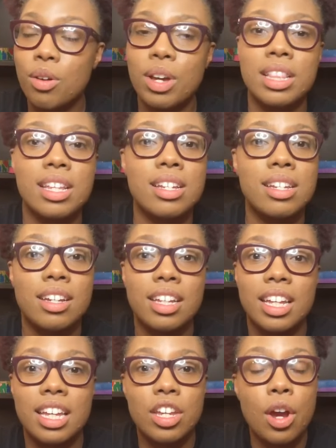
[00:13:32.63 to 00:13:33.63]
And then
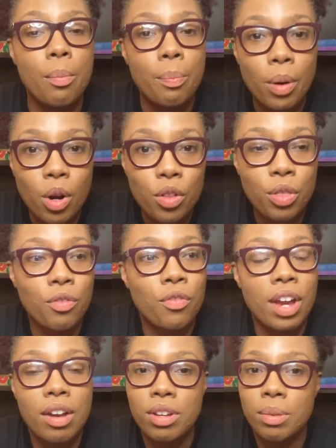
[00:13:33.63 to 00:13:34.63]
you're both
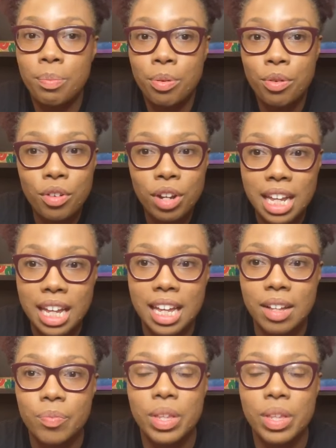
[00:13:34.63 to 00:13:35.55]
very pretty,